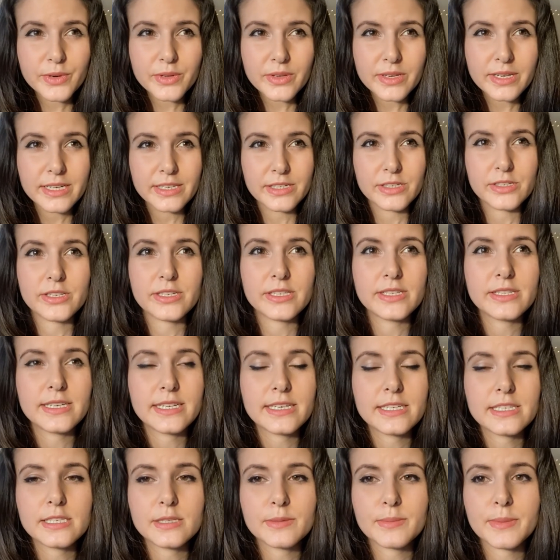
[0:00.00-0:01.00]
really
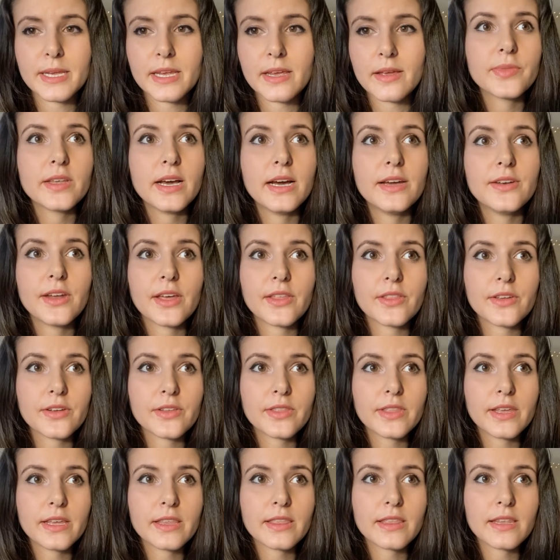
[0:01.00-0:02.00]
interesting to me. Another
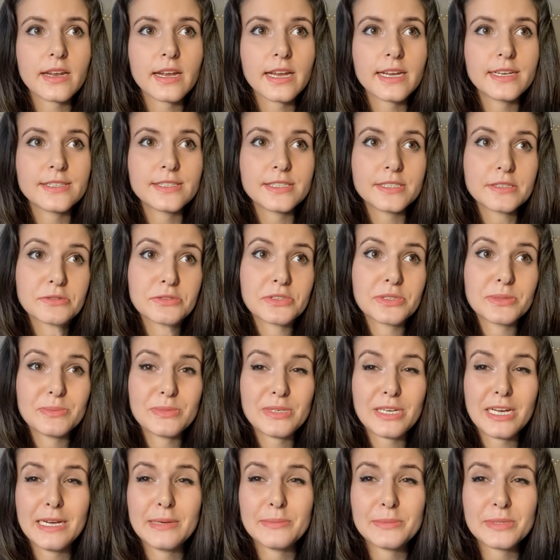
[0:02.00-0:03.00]
thing that I do
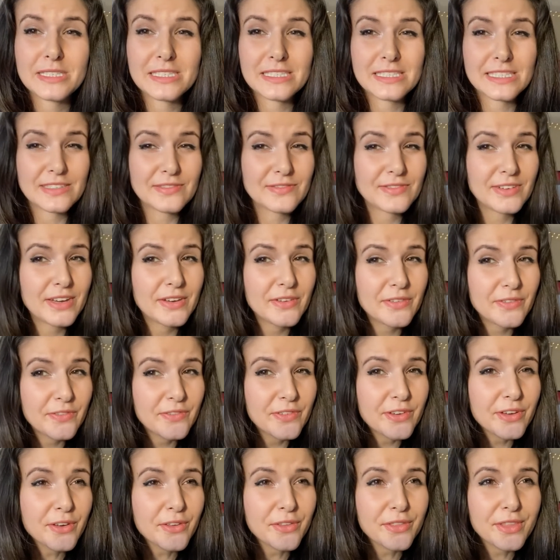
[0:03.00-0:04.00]
sometimes is if I
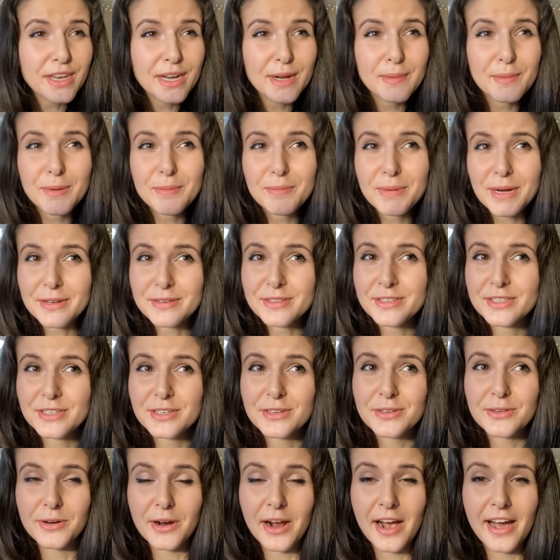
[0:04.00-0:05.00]
feel that I'm about to
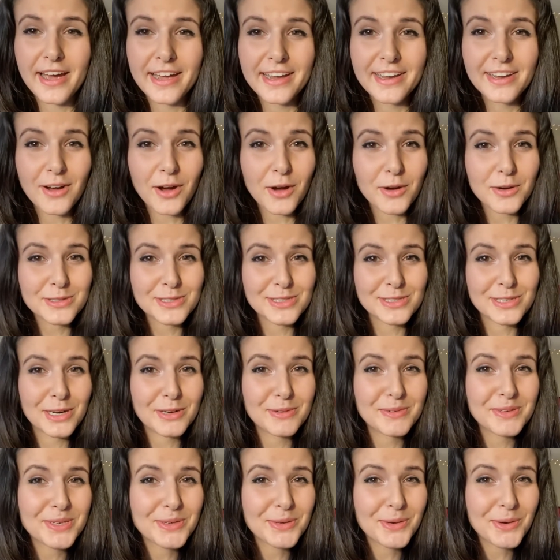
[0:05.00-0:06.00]
cry, I'll
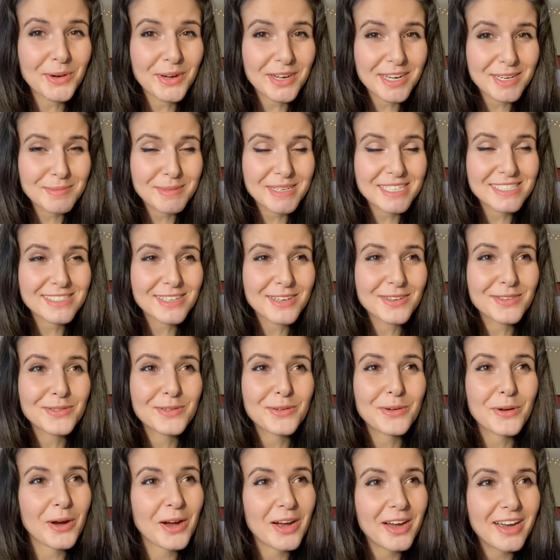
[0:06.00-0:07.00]
start recording myself
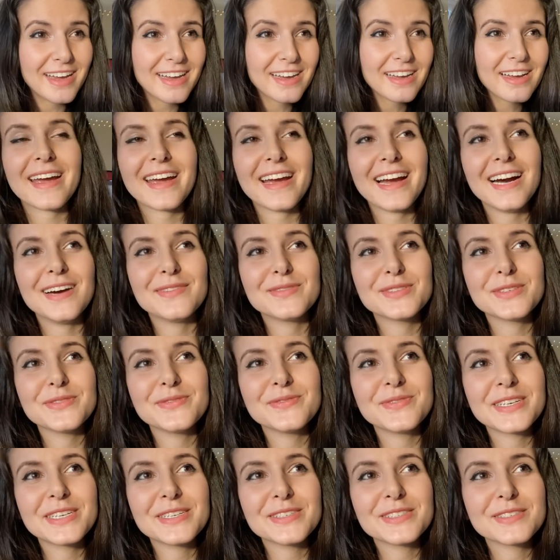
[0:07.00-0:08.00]
crying. I have
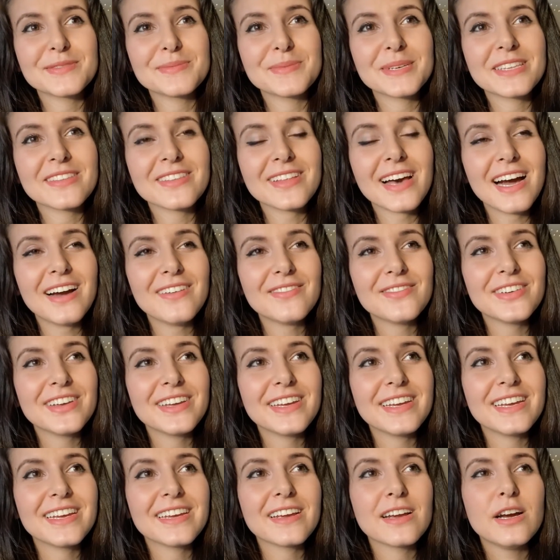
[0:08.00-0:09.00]
some videos of me
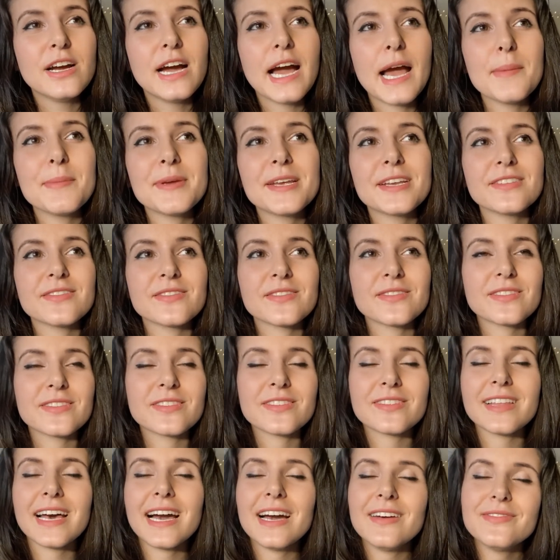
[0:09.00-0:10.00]
laughing. I mean,
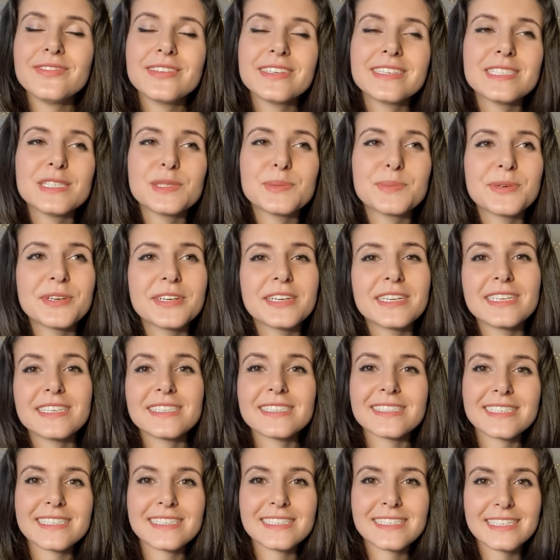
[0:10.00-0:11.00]
laughing is pretty
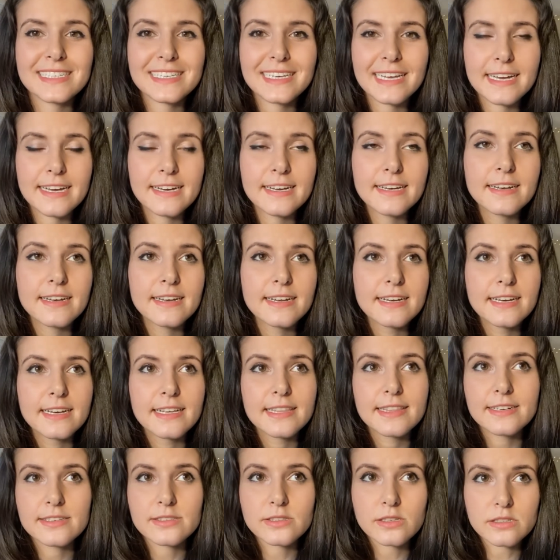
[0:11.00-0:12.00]
easy to get.
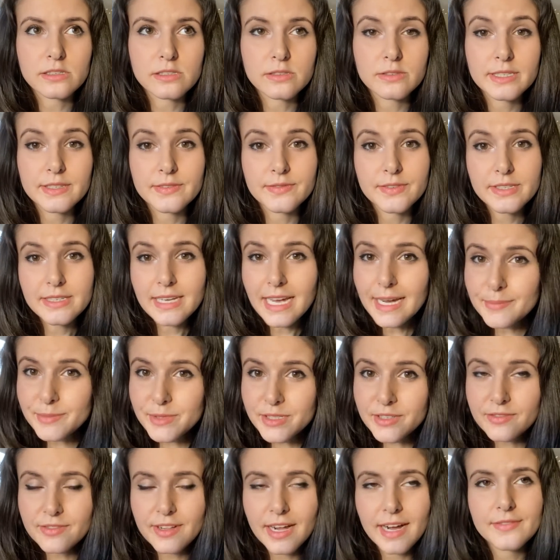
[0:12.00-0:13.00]
There's also different
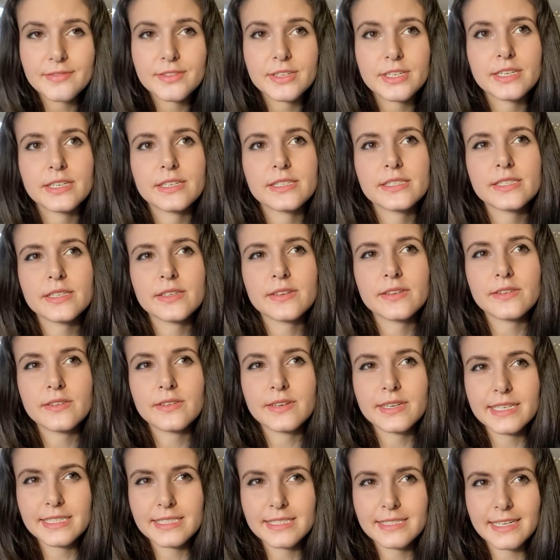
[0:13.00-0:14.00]
types of laughter,
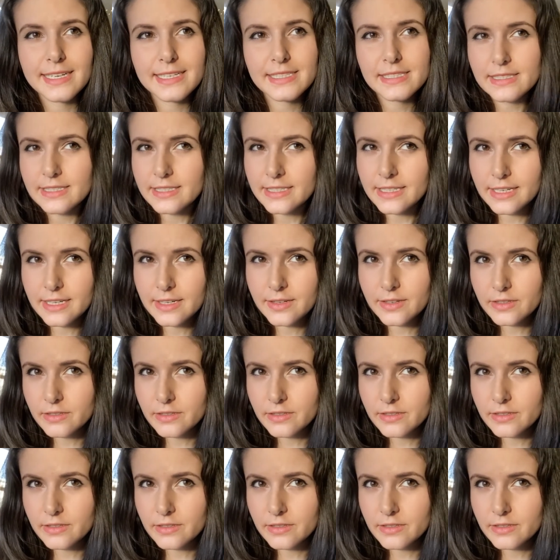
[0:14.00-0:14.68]
so it's nice to